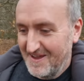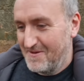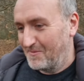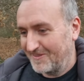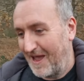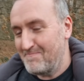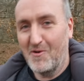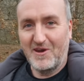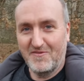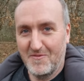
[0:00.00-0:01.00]
My dad
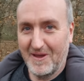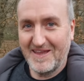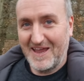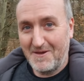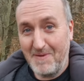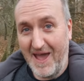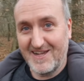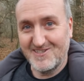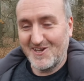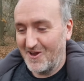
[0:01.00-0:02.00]
bought it for me in a pack
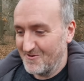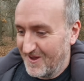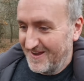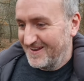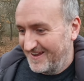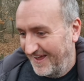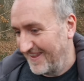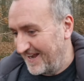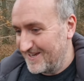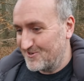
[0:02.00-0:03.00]
of 2 and
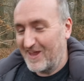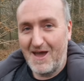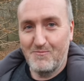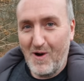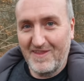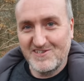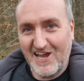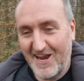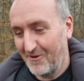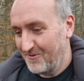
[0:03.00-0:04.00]
it literally had 1
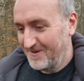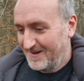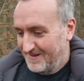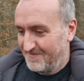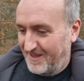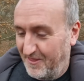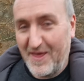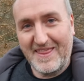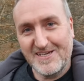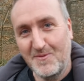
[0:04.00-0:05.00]
channel. I
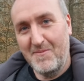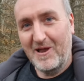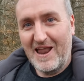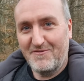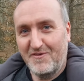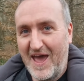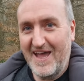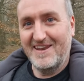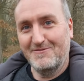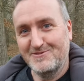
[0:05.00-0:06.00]
think that's where my love of handheld